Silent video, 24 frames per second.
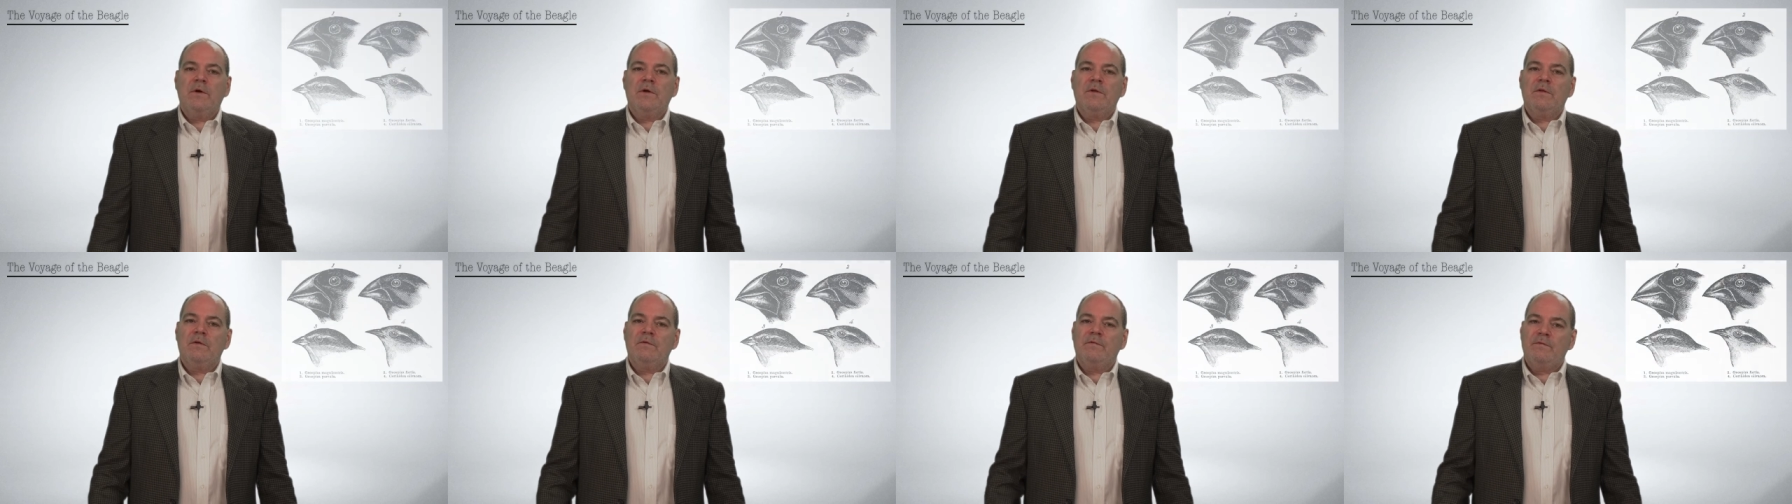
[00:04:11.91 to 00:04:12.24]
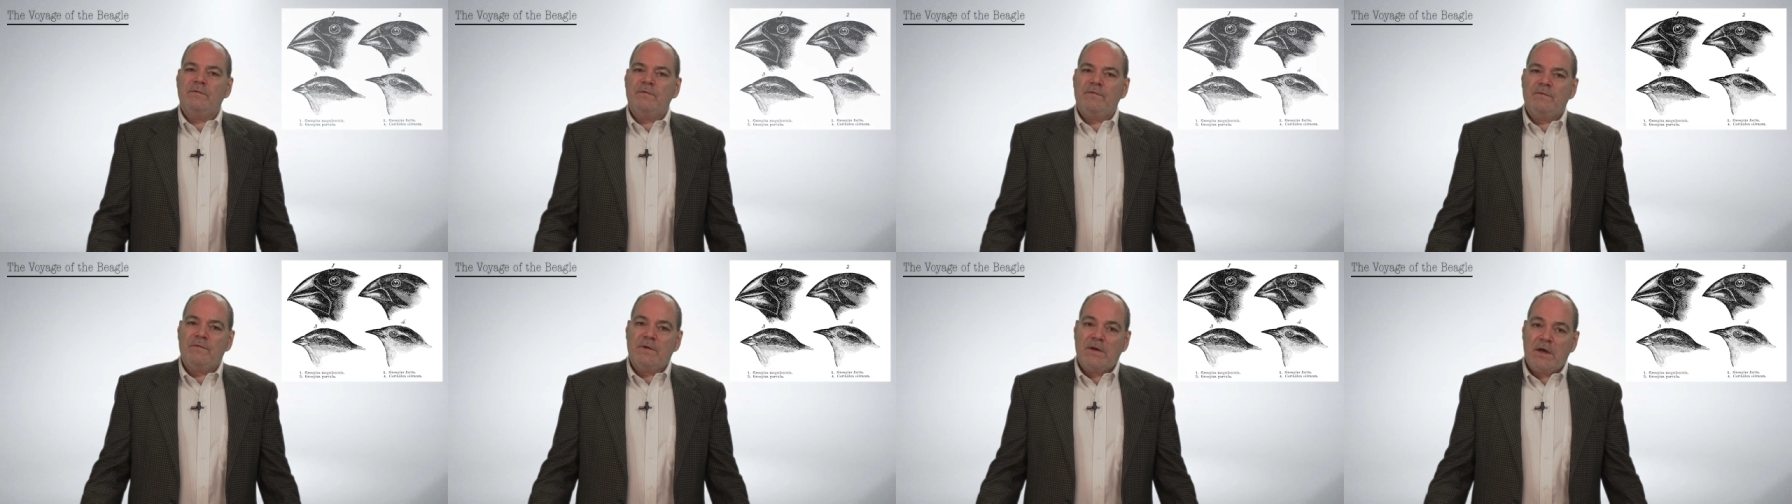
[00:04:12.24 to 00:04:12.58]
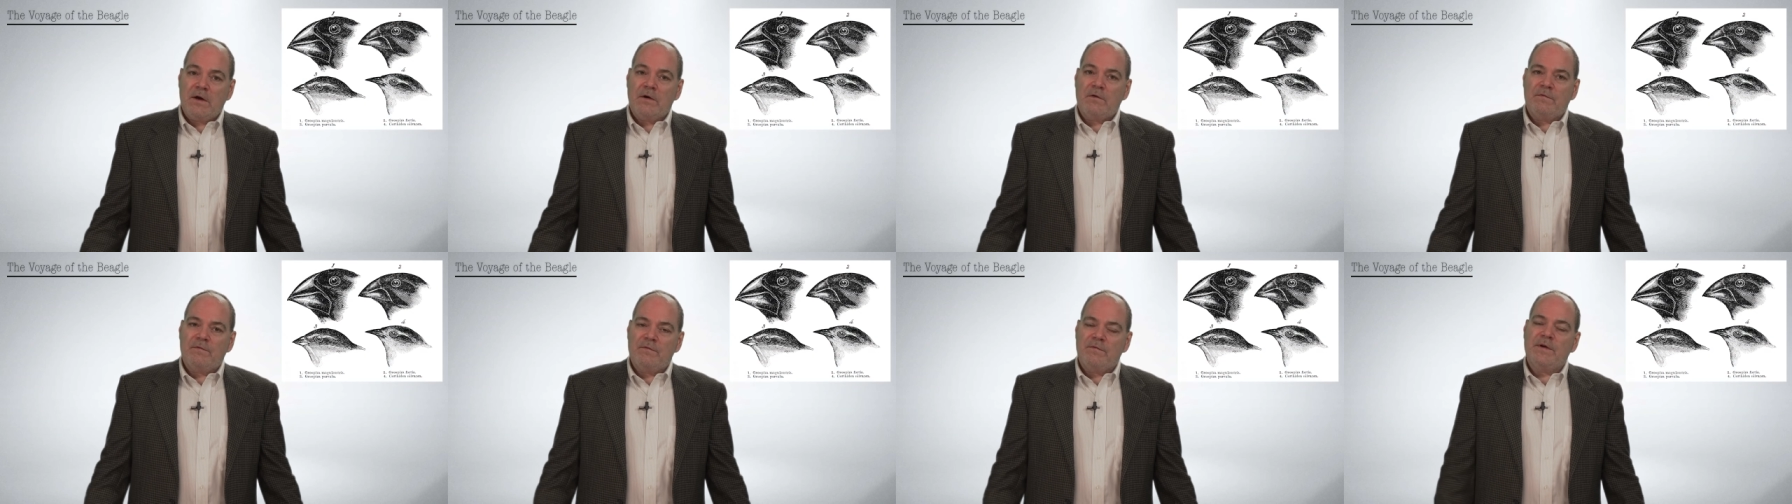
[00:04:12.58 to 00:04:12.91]
the
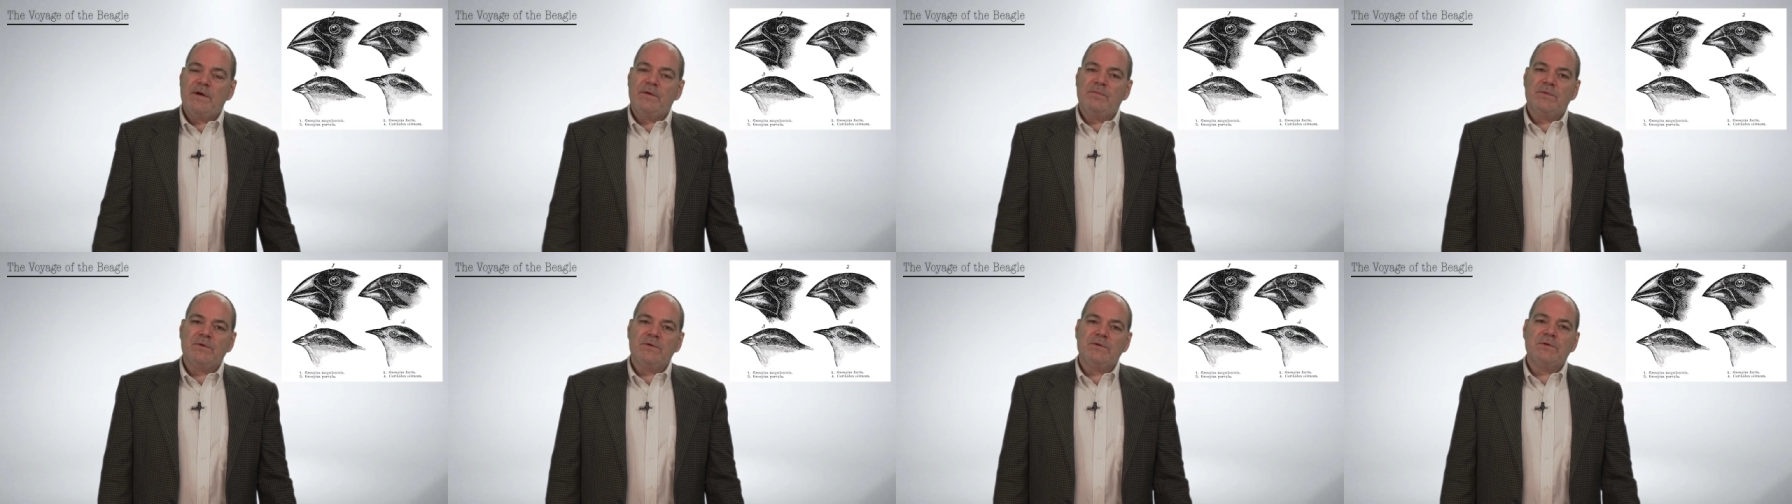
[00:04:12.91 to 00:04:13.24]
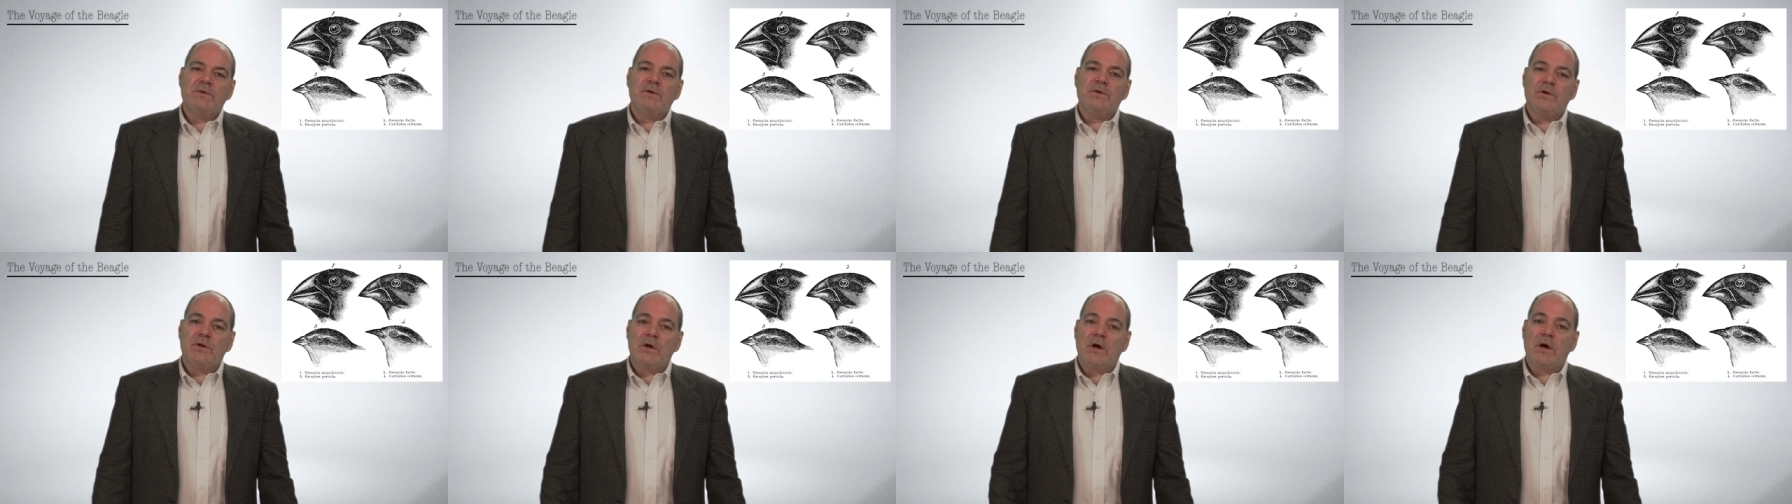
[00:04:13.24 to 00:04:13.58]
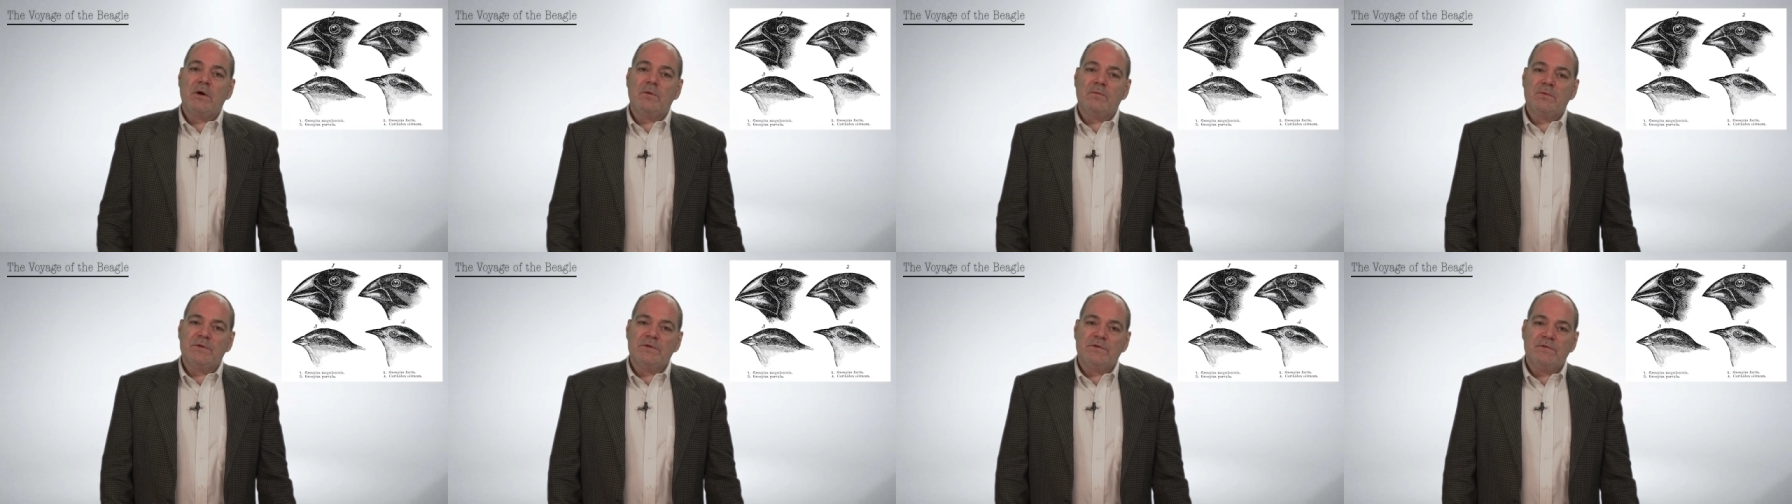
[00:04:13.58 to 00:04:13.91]
now famous
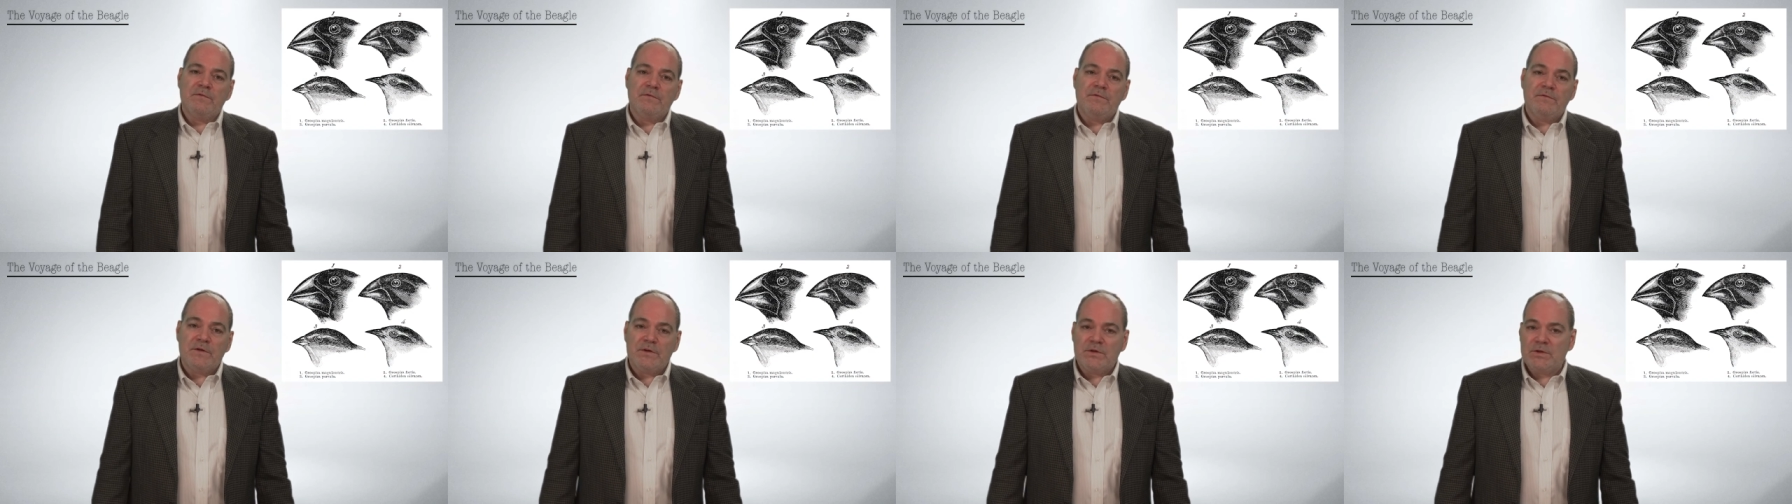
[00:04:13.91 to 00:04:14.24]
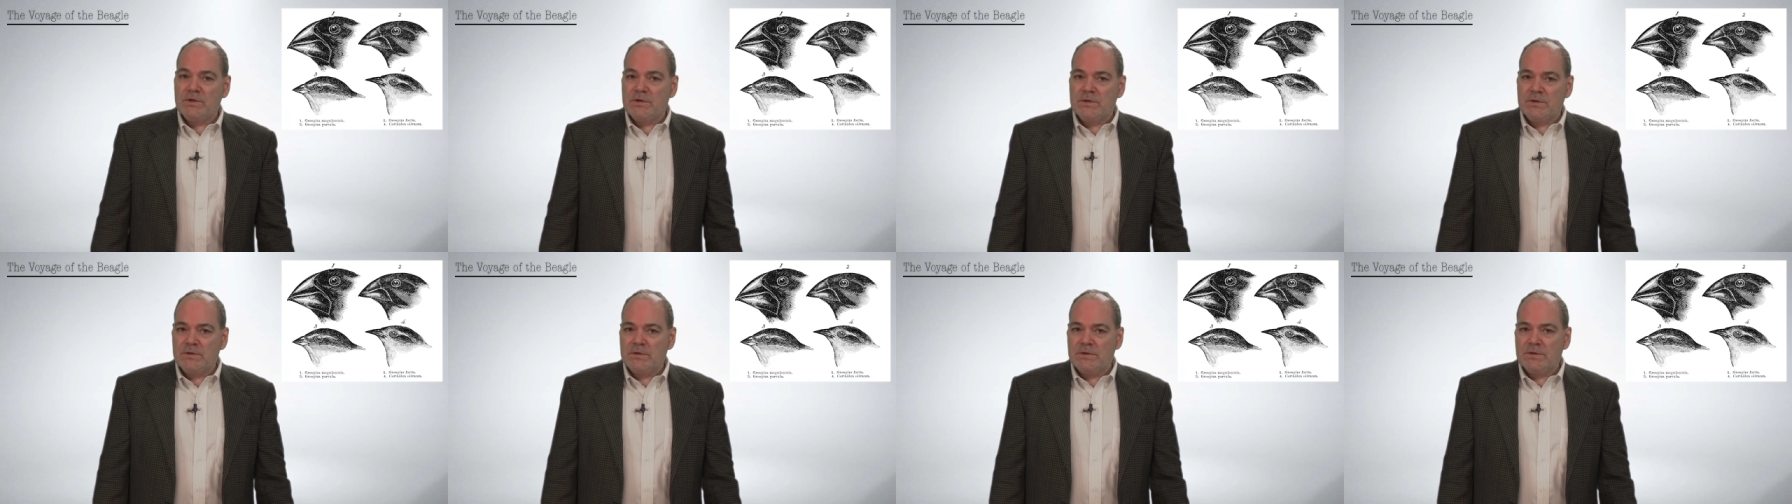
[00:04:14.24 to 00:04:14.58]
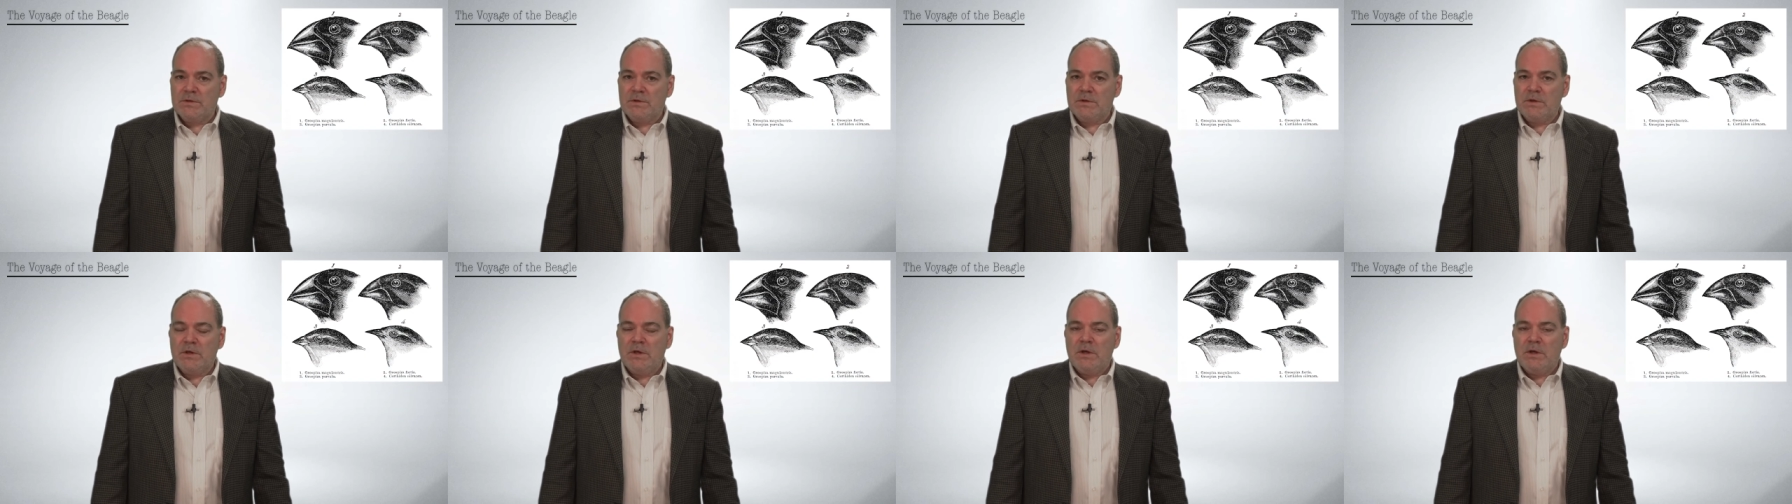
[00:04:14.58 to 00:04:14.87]
Darwin's finches.